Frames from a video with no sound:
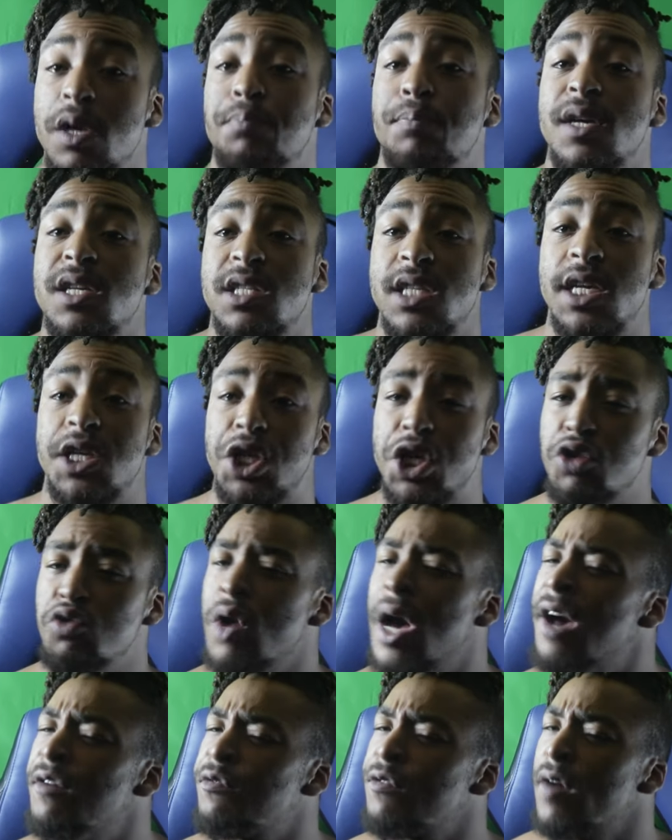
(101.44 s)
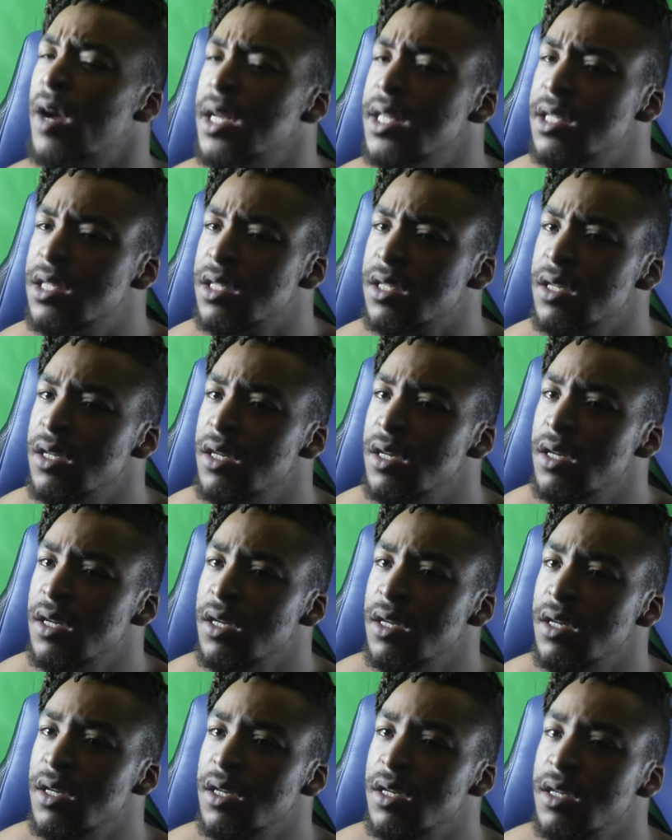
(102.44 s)
up. I said, do you have friends?
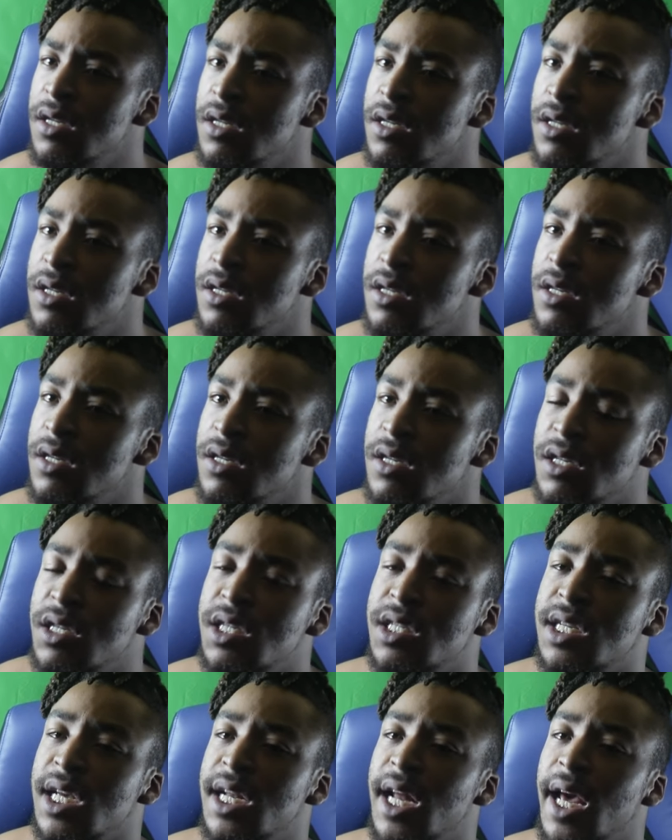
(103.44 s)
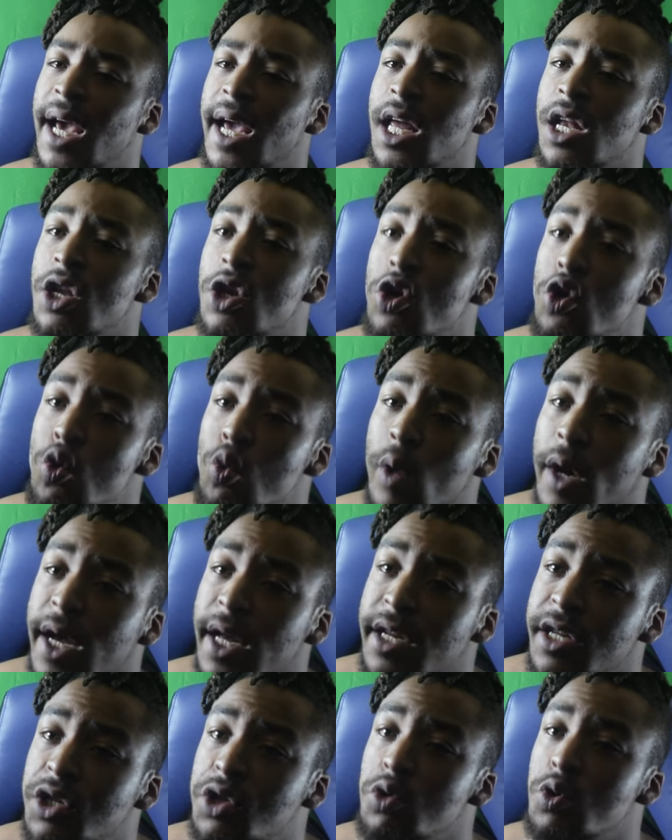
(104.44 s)
She said, ain't no way
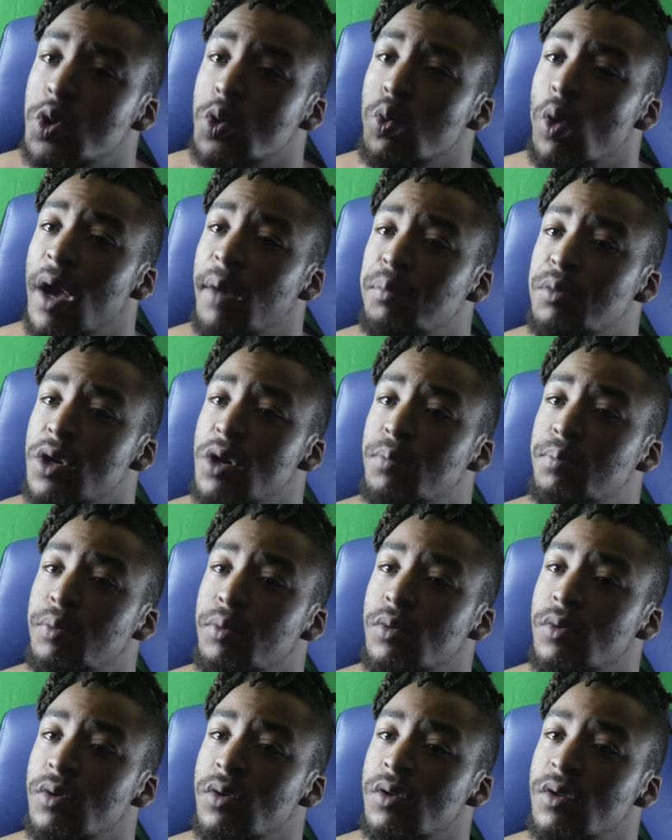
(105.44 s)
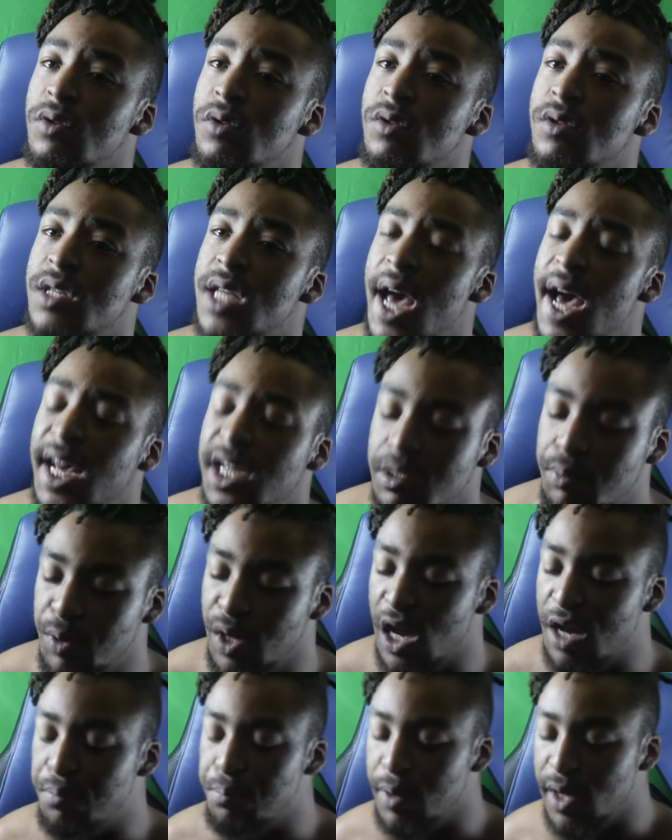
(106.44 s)
that you swiped up to ask me
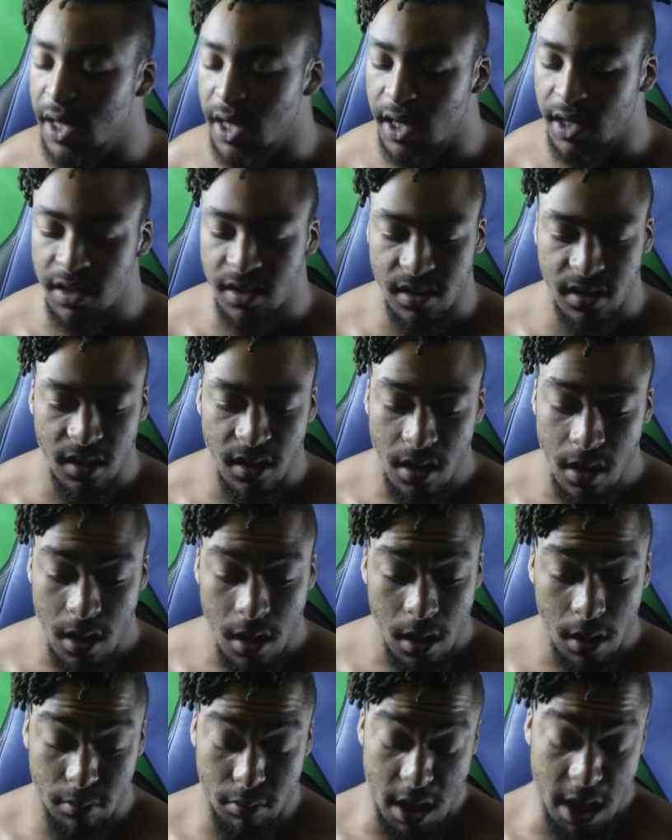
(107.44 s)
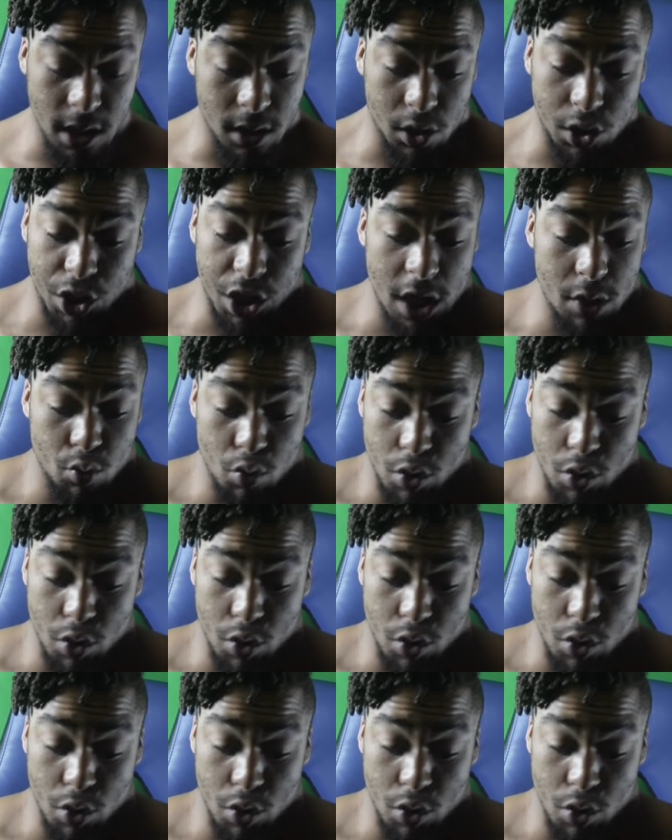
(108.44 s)
that BS. I'm like, shit,